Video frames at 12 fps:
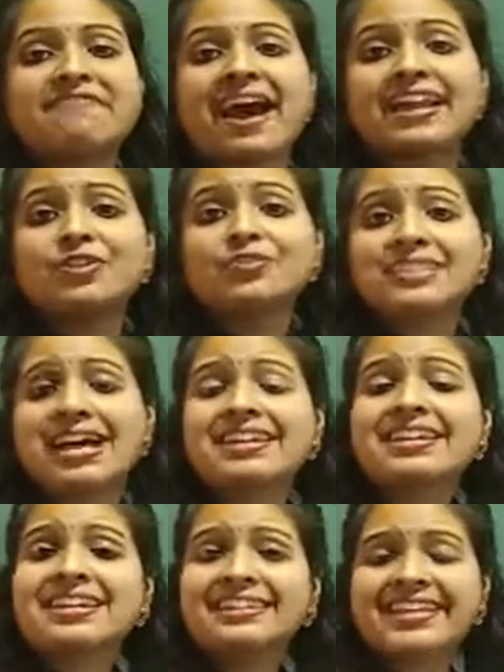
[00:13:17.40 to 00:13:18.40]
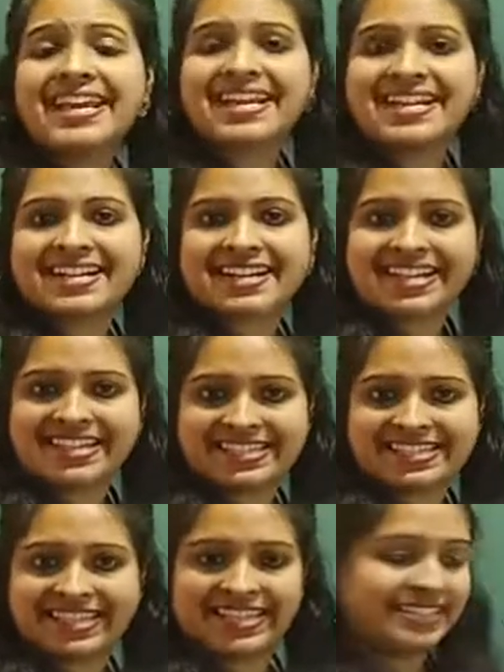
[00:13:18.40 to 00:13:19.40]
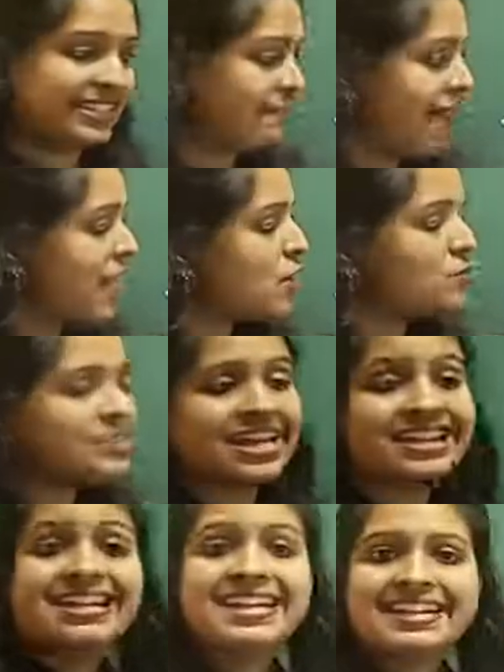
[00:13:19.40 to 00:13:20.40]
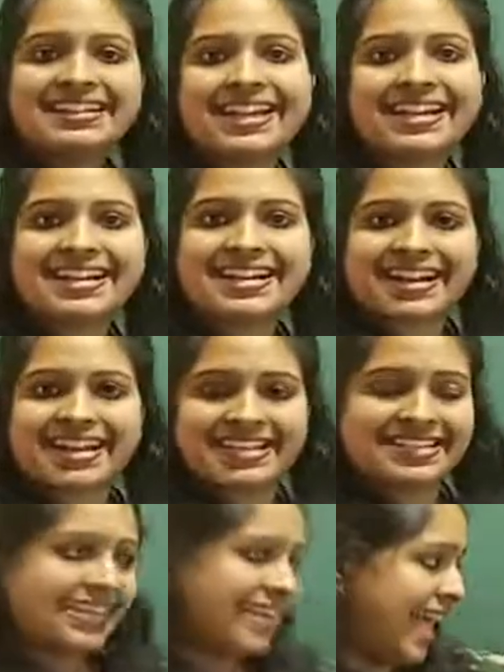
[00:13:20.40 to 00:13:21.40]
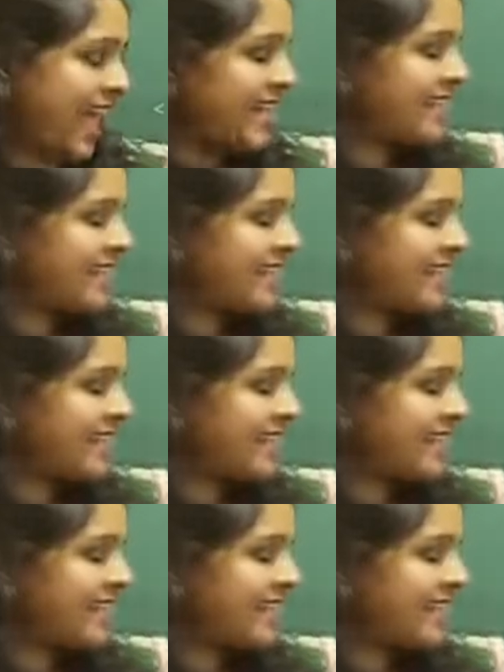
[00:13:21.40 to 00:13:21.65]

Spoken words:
the values are decreasing. The values are decreasing.